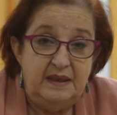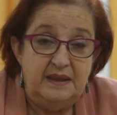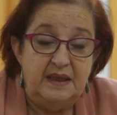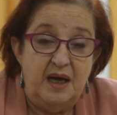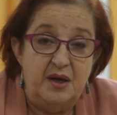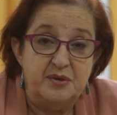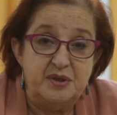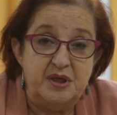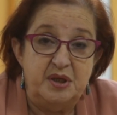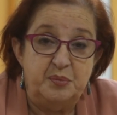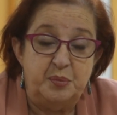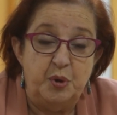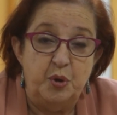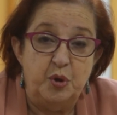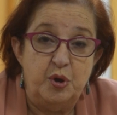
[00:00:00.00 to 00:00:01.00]
The housing
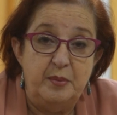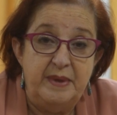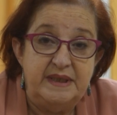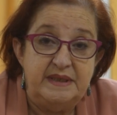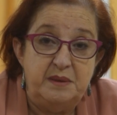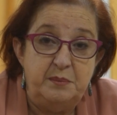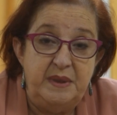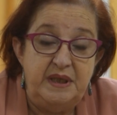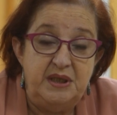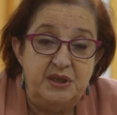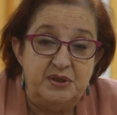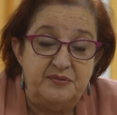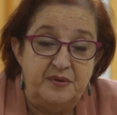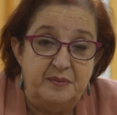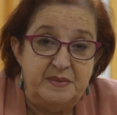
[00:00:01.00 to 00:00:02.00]
program had
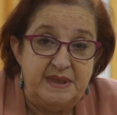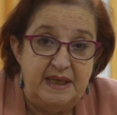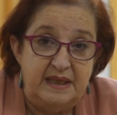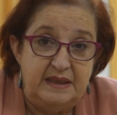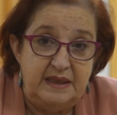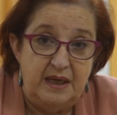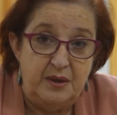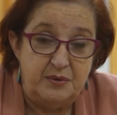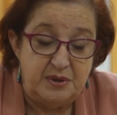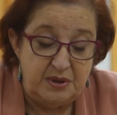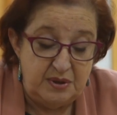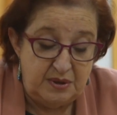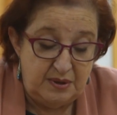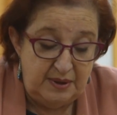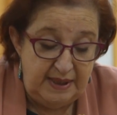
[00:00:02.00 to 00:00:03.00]
diminished from
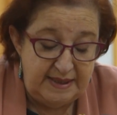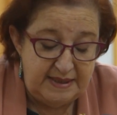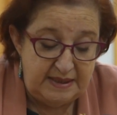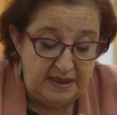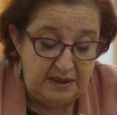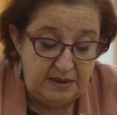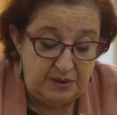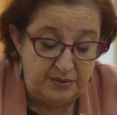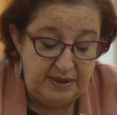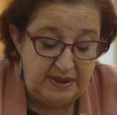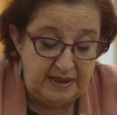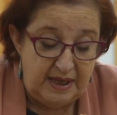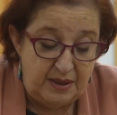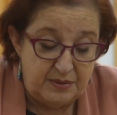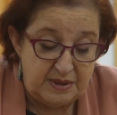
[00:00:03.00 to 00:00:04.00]
10,000 to less than
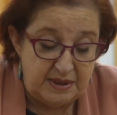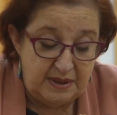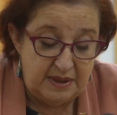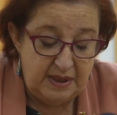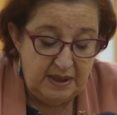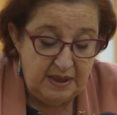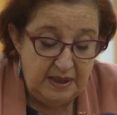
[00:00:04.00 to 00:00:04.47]
3,000